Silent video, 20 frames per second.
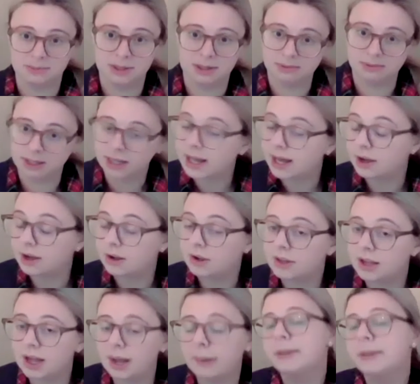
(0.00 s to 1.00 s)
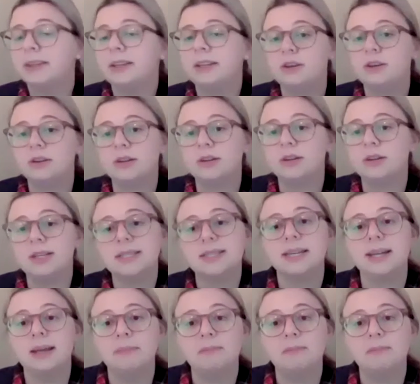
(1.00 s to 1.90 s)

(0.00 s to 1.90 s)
public health, commonly known as an